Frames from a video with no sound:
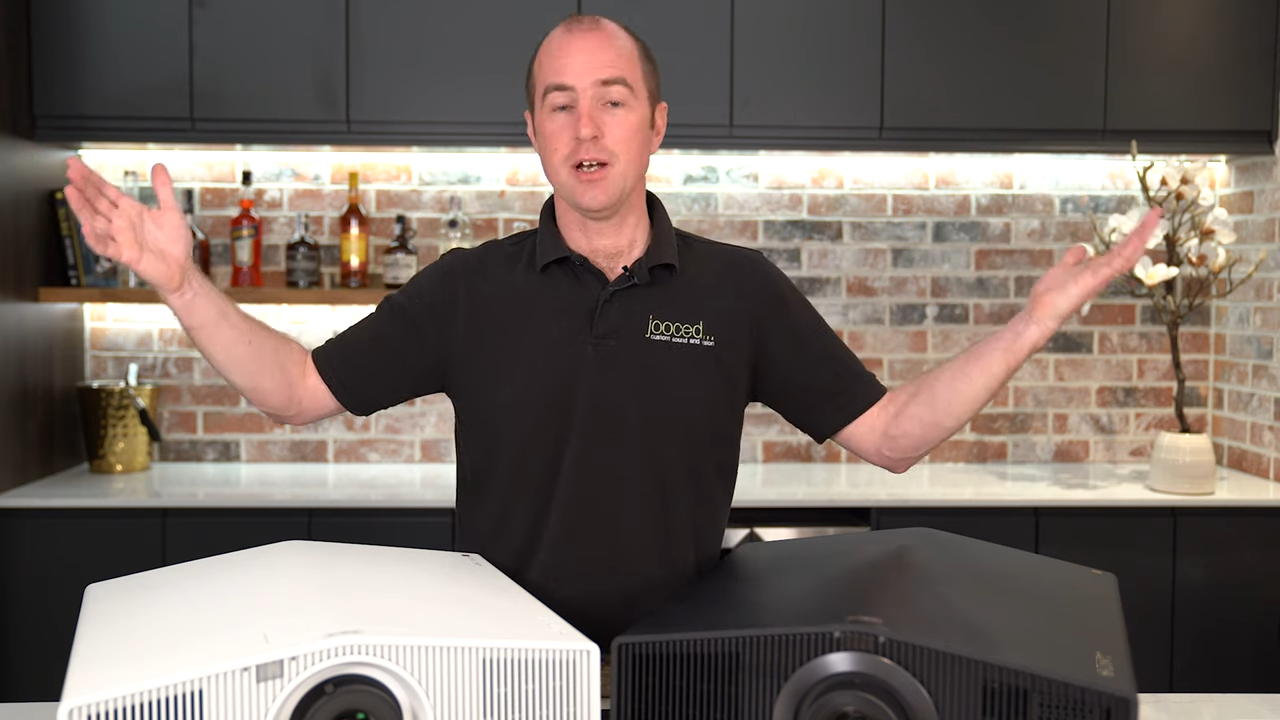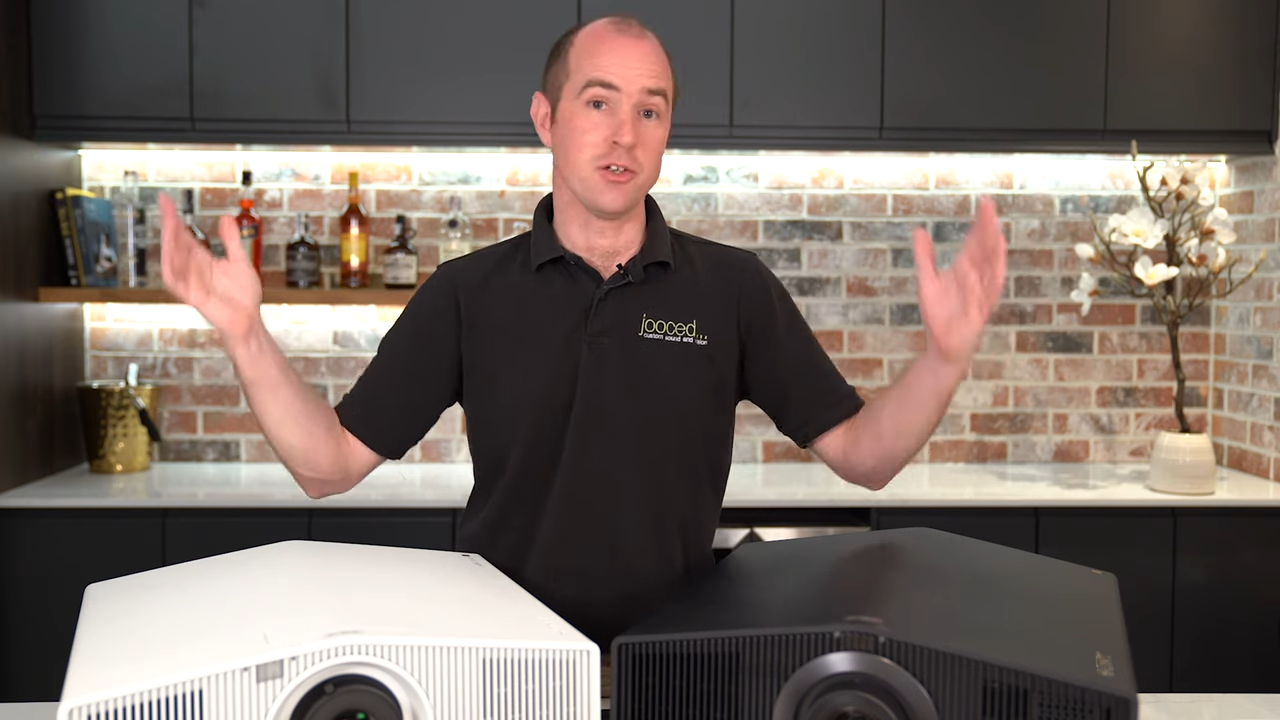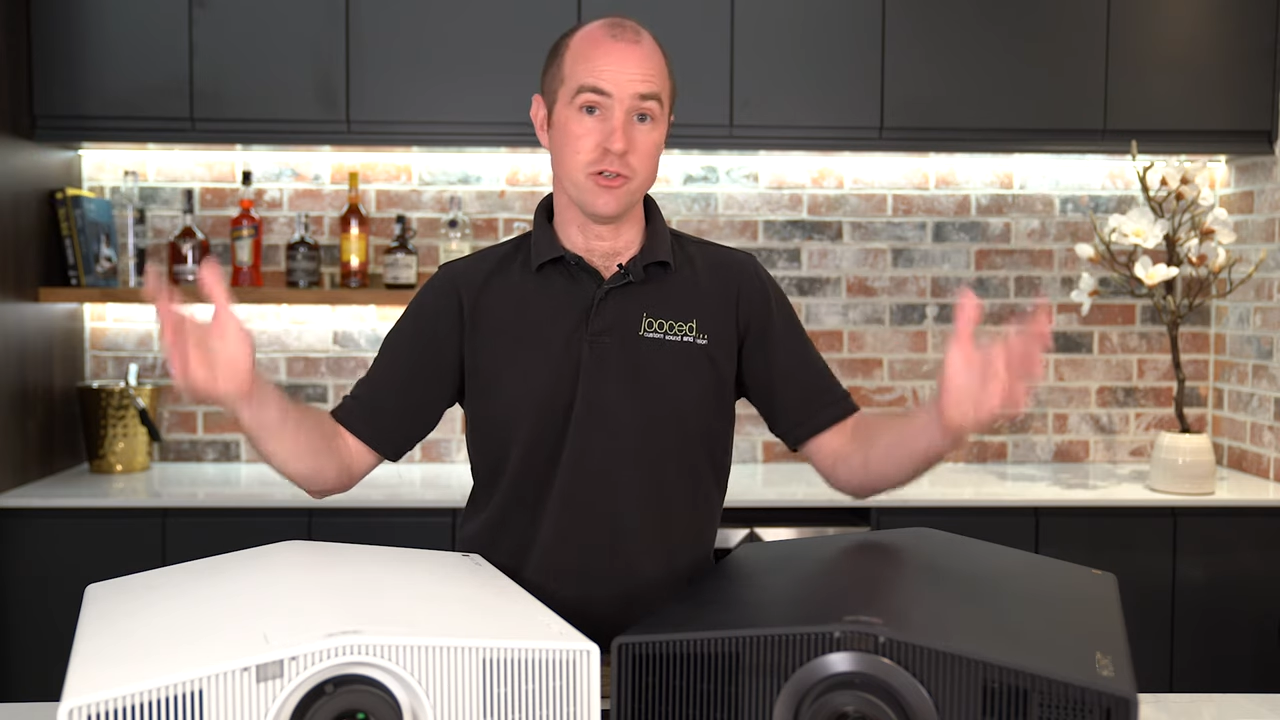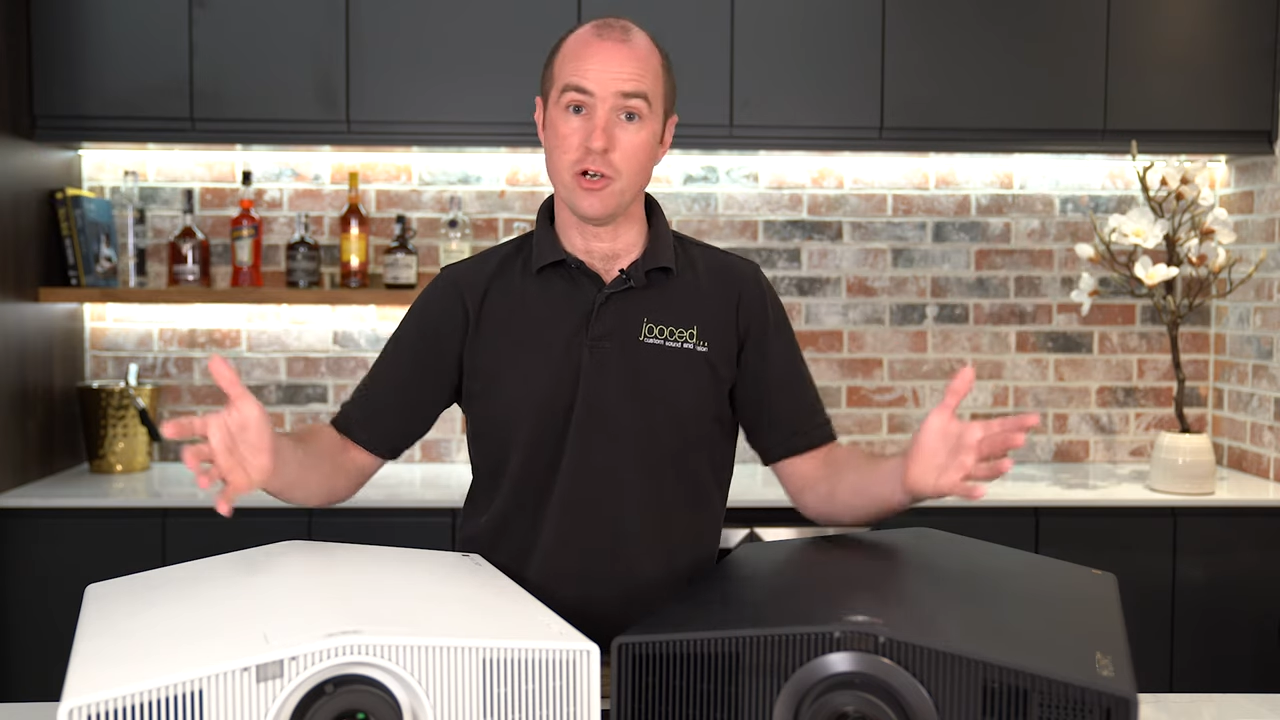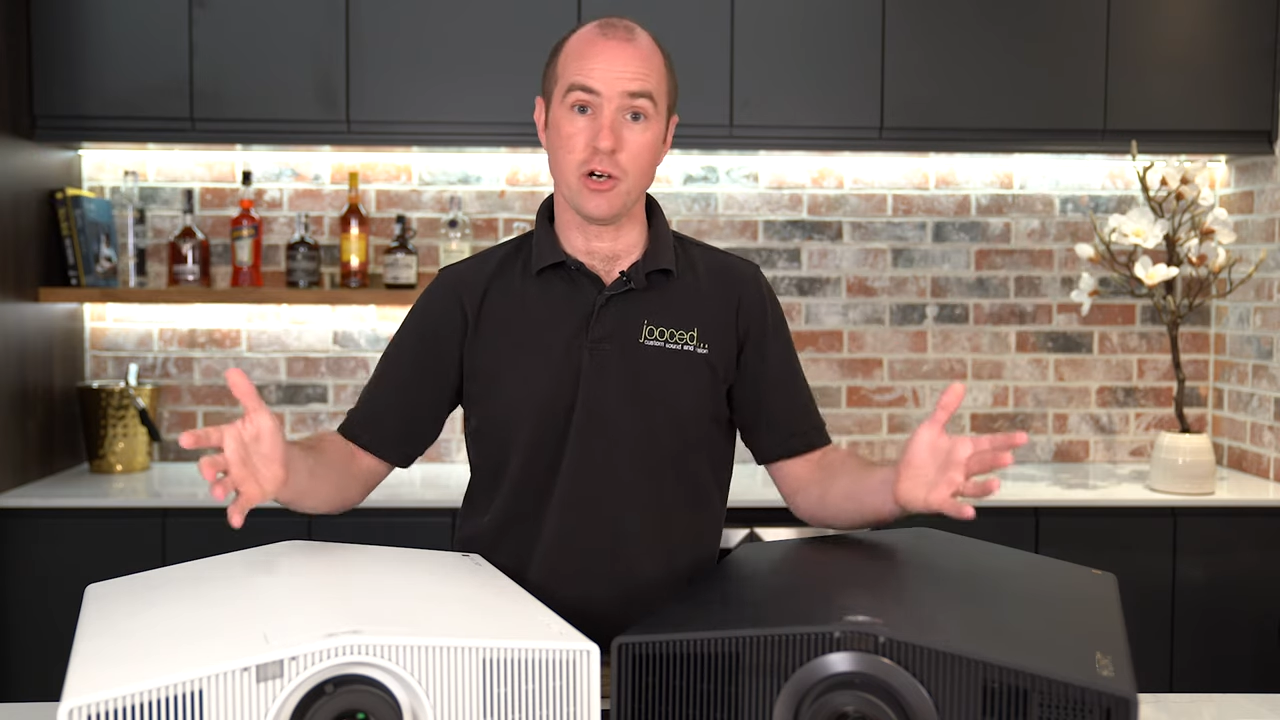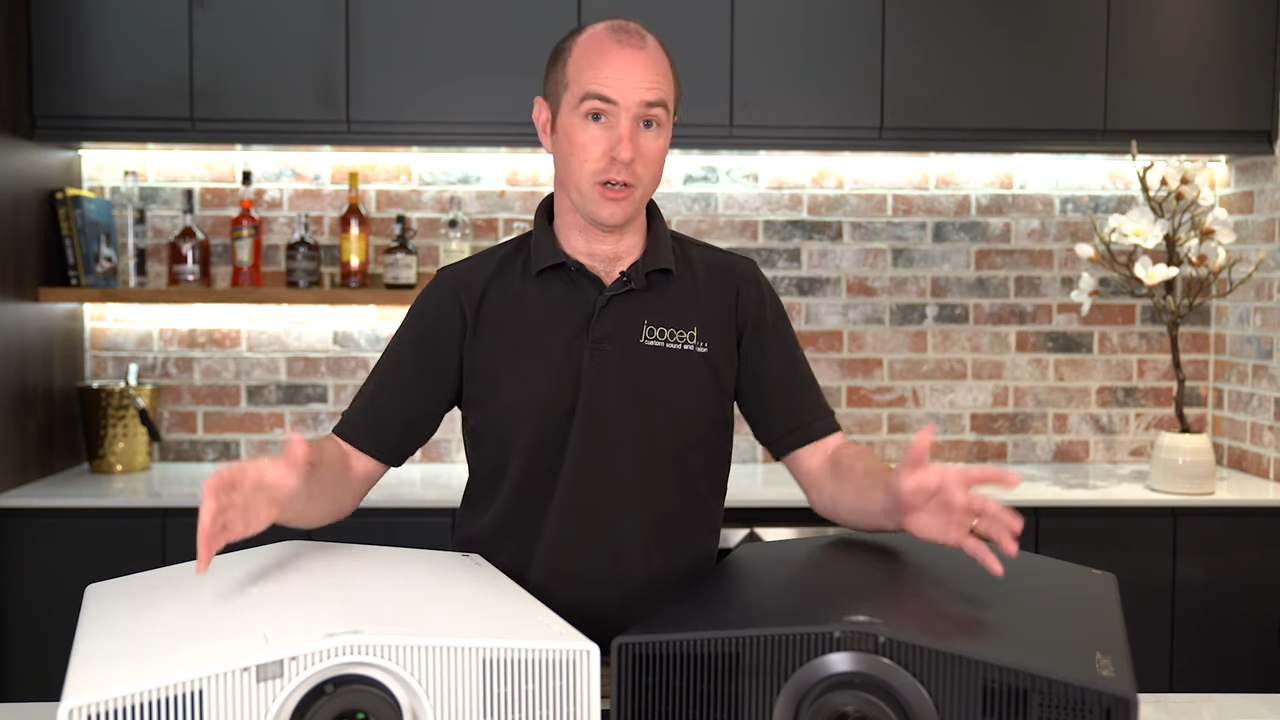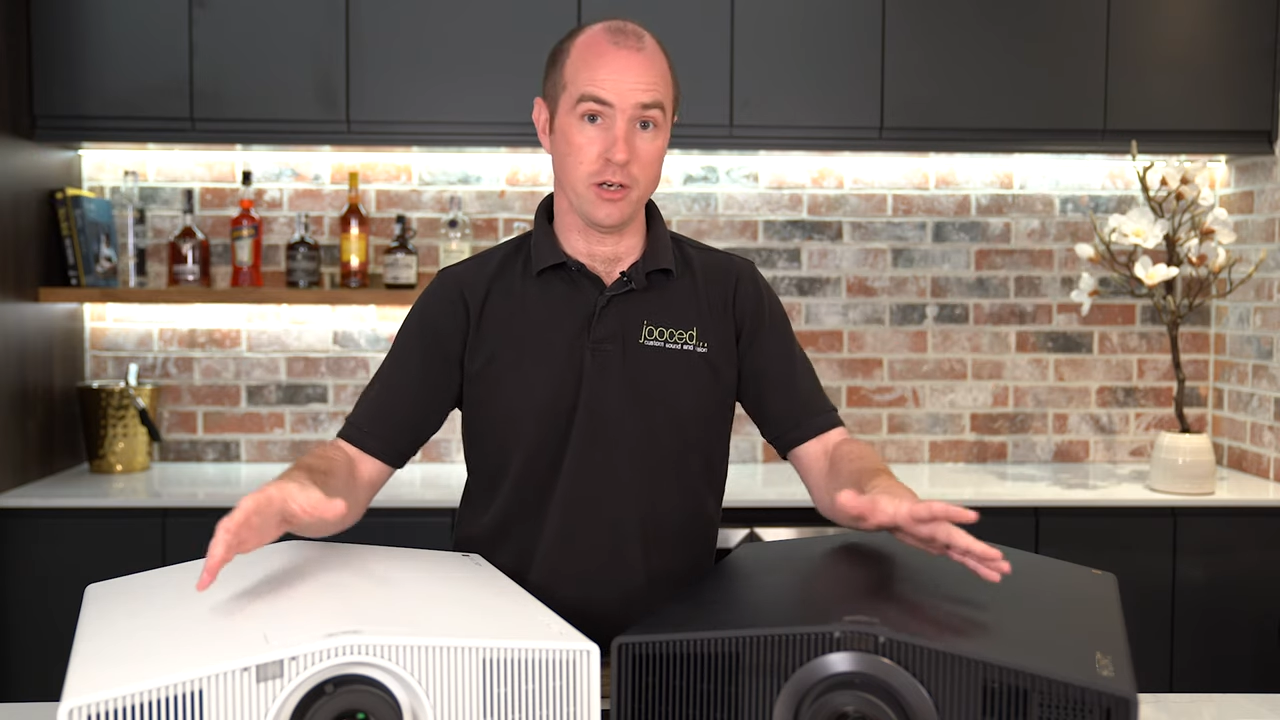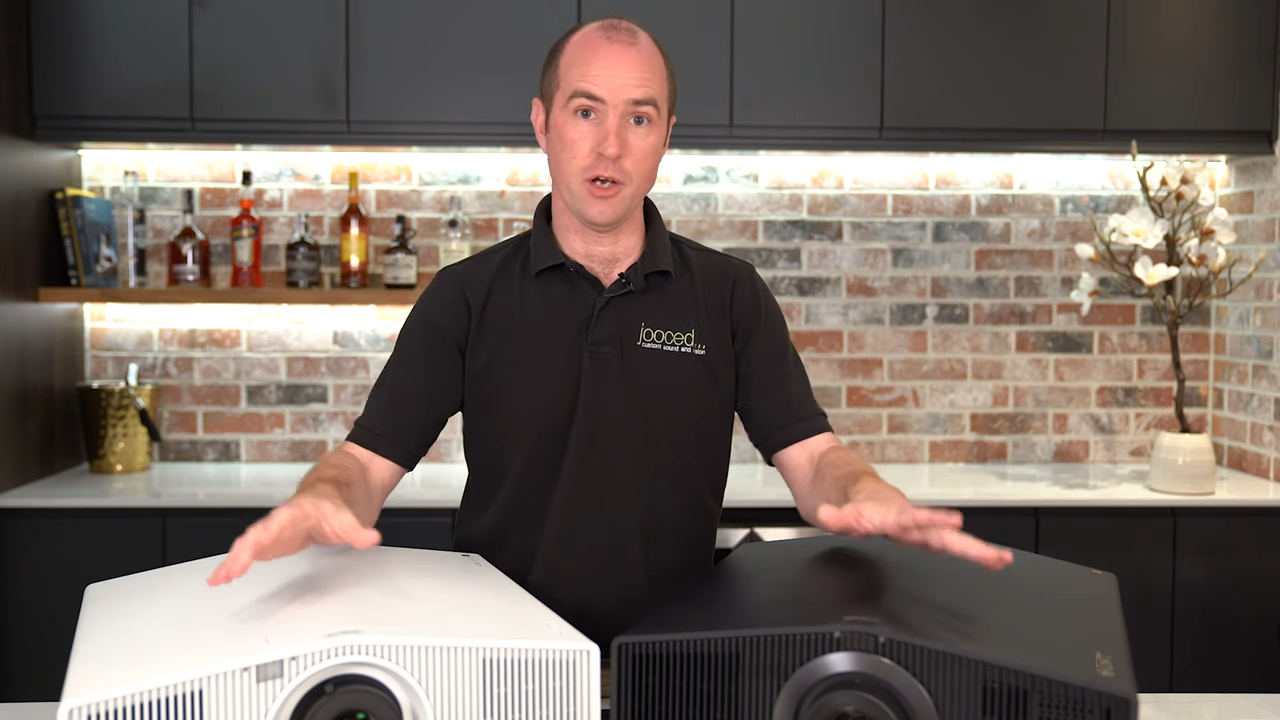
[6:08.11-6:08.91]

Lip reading: you're not gonna